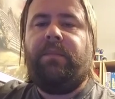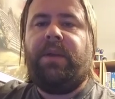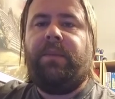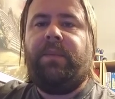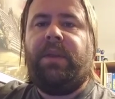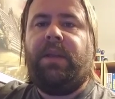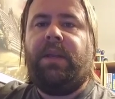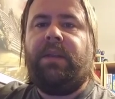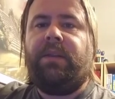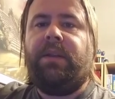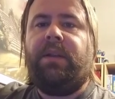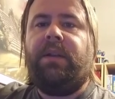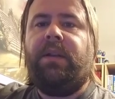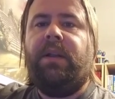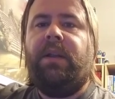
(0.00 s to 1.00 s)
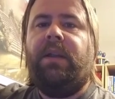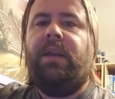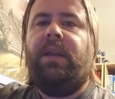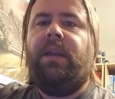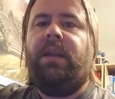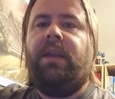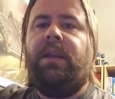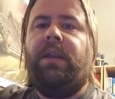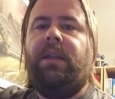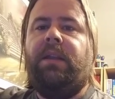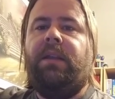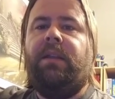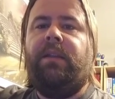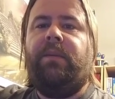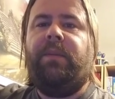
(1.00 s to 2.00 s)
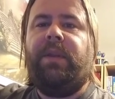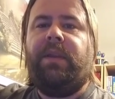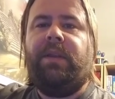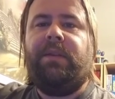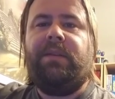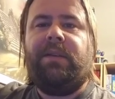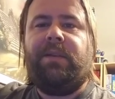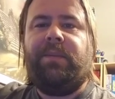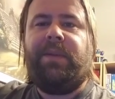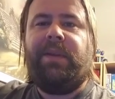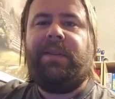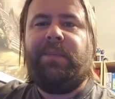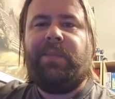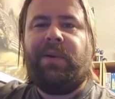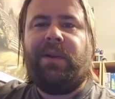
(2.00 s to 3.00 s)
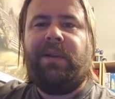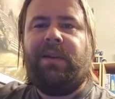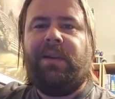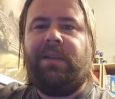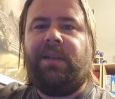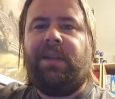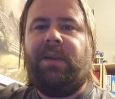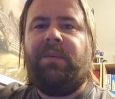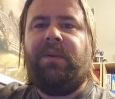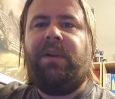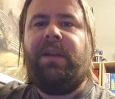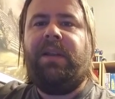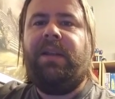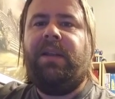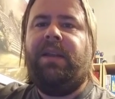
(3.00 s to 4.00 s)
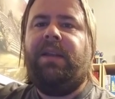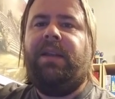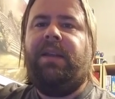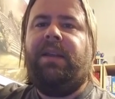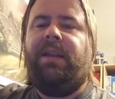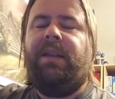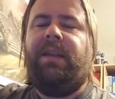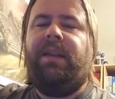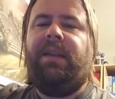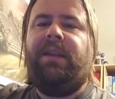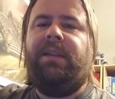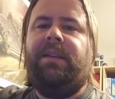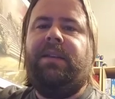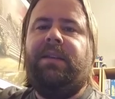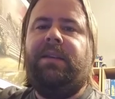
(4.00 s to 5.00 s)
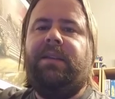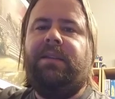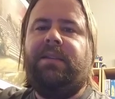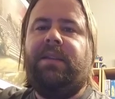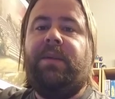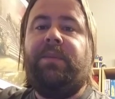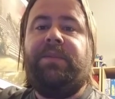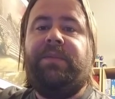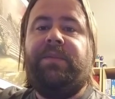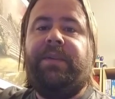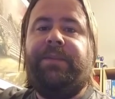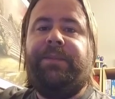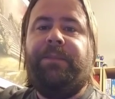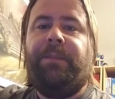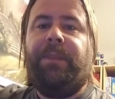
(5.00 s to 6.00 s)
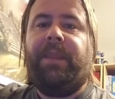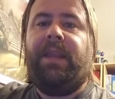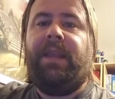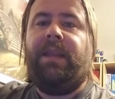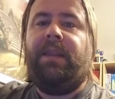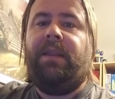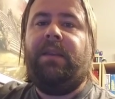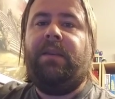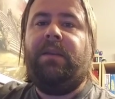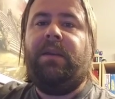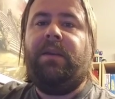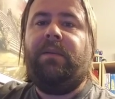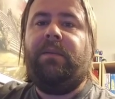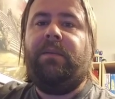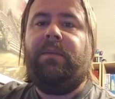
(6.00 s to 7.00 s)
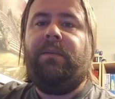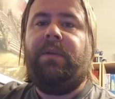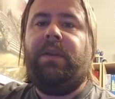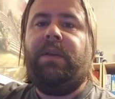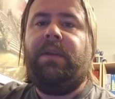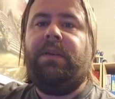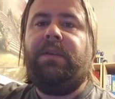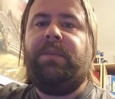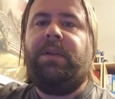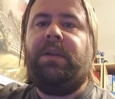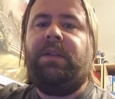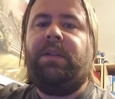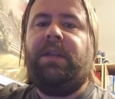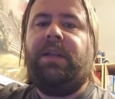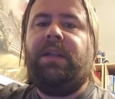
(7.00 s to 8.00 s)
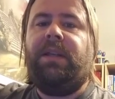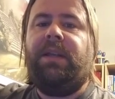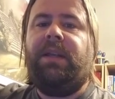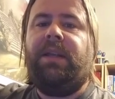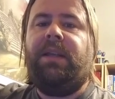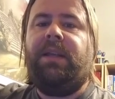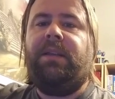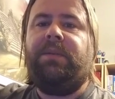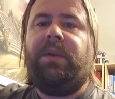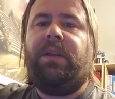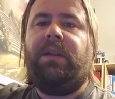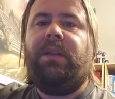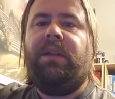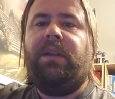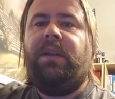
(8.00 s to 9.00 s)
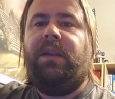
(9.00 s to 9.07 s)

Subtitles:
by being out there. And then the kids got to play at the park, at the library, and so that was fun. And then we spent all day today as well,